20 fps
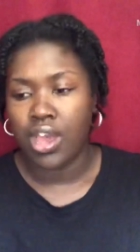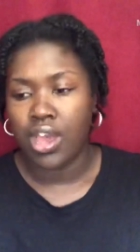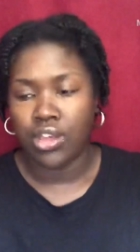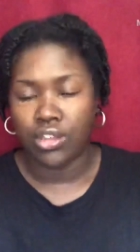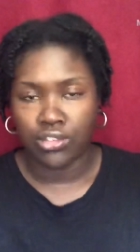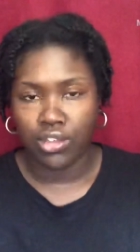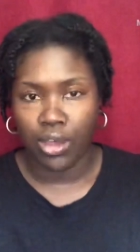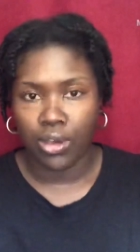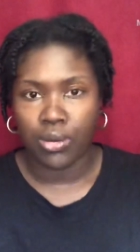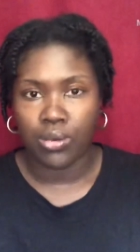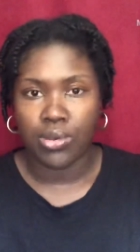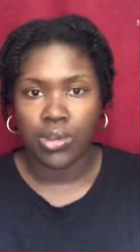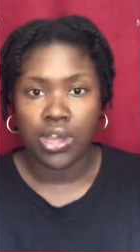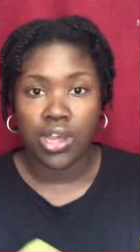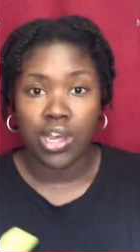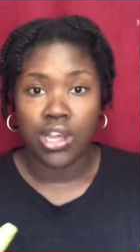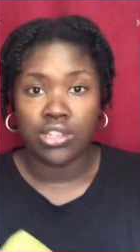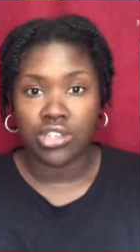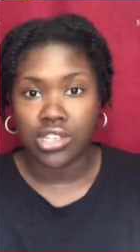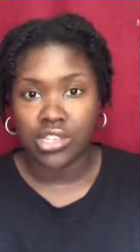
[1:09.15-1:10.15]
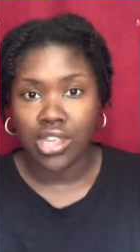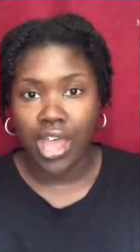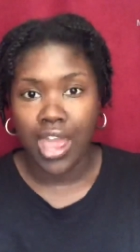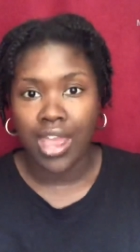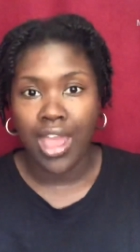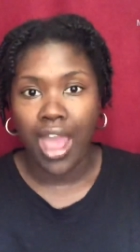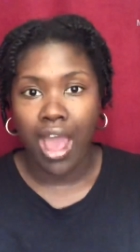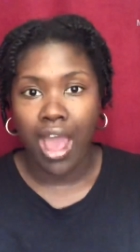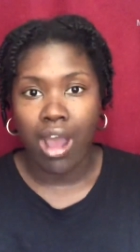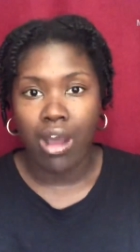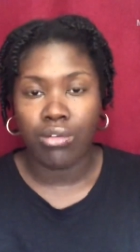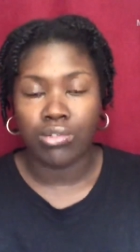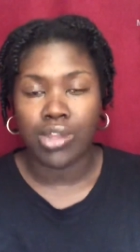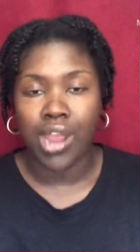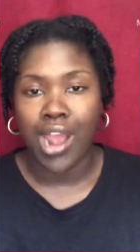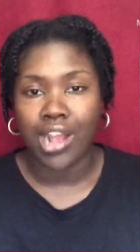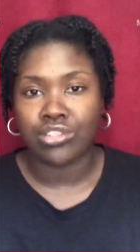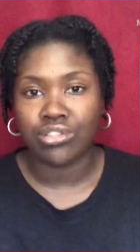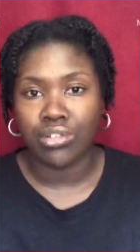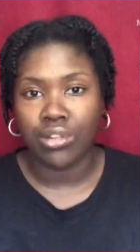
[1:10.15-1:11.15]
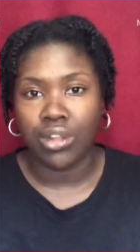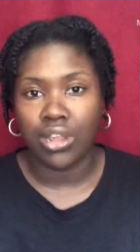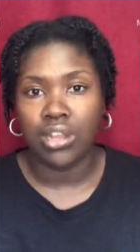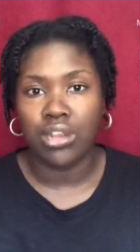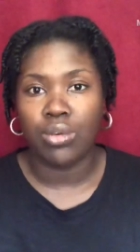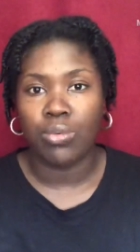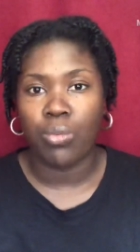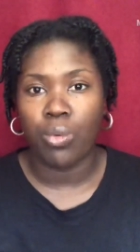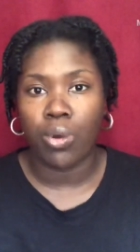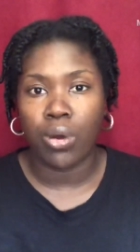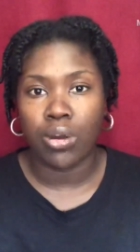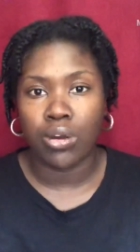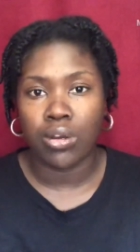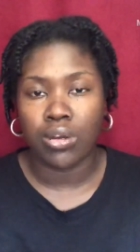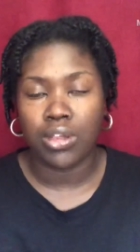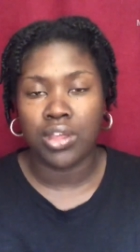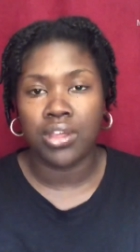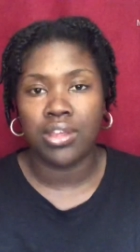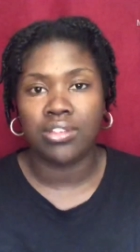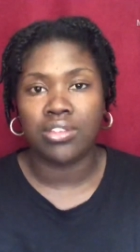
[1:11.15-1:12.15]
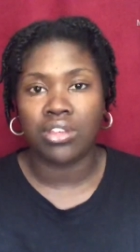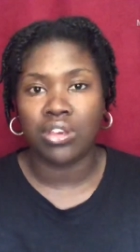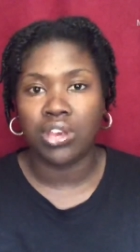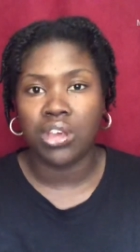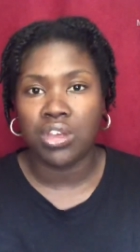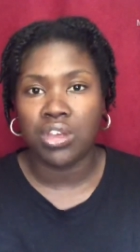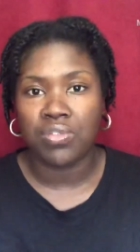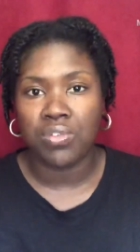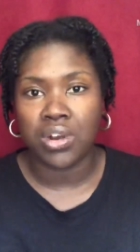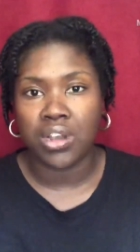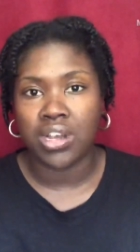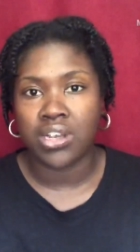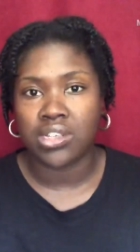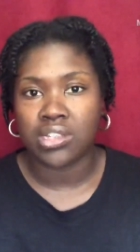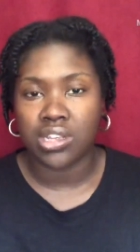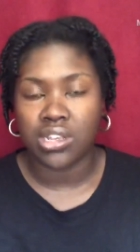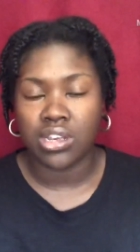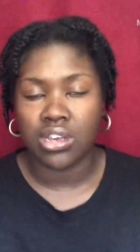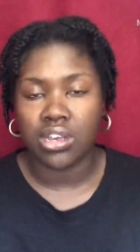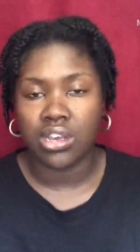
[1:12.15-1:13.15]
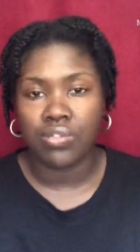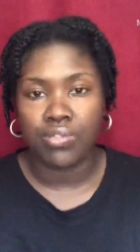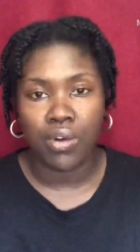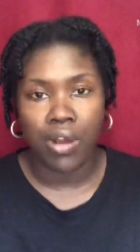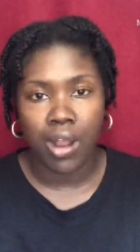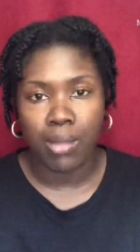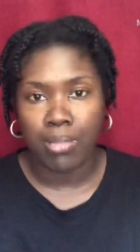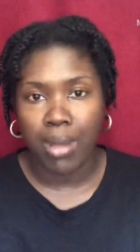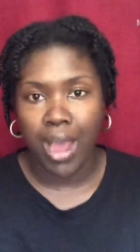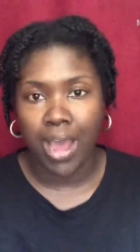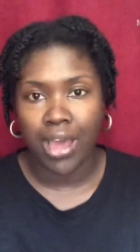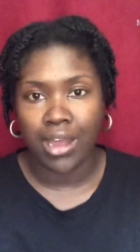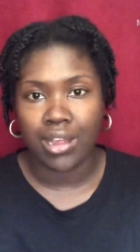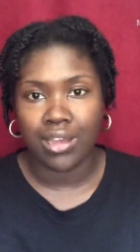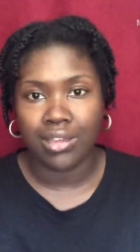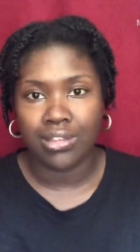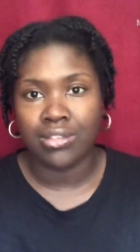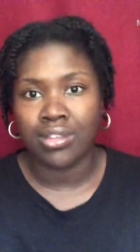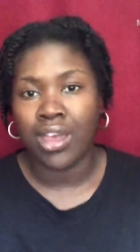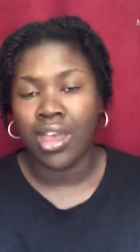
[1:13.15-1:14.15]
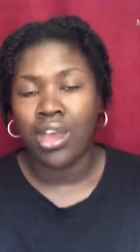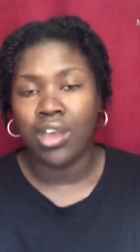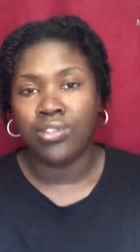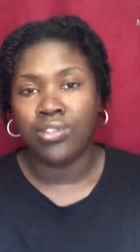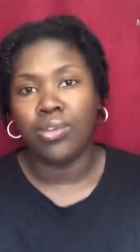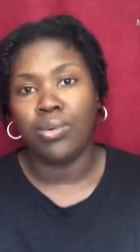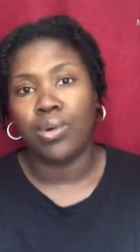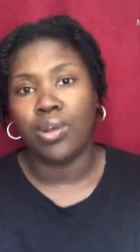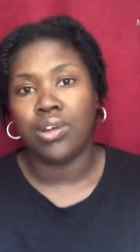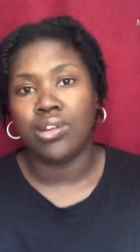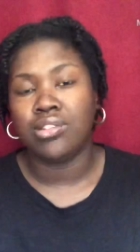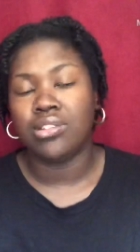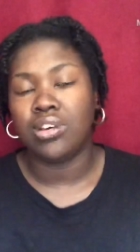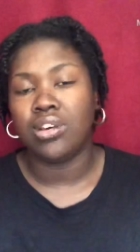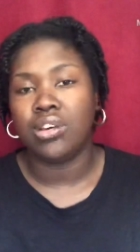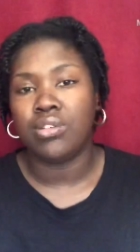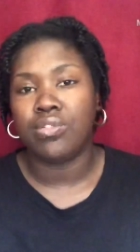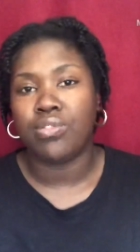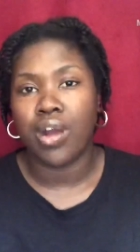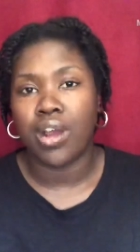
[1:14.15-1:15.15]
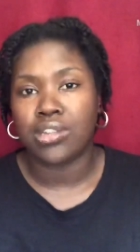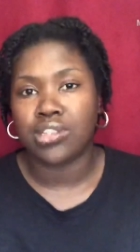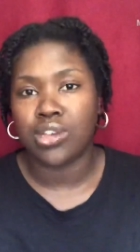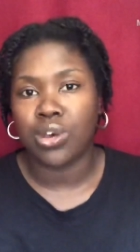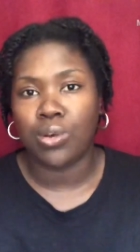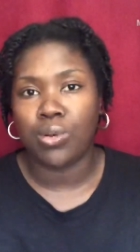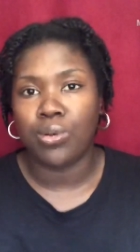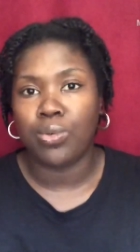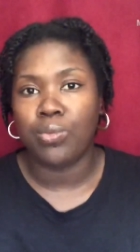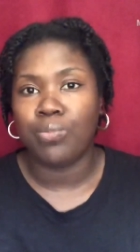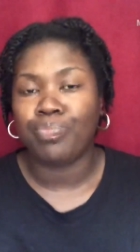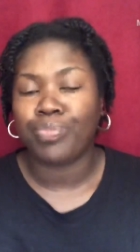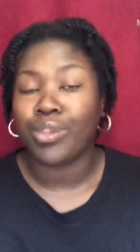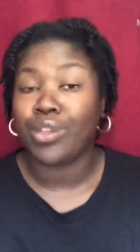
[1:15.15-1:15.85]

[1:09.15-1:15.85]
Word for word: So just like how naturally the water is good for us and good for our bodies, the word is good for our soul.